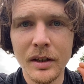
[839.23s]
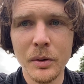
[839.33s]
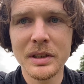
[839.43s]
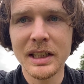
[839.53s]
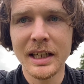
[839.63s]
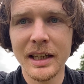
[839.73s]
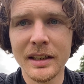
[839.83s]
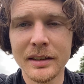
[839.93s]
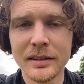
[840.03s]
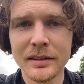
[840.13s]
Who is the
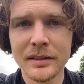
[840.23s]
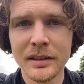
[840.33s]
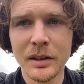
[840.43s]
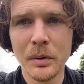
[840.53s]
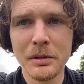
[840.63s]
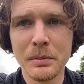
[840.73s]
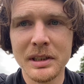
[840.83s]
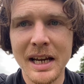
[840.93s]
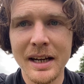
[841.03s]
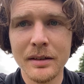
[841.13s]
king that we must
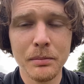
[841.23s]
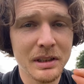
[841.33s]
protect?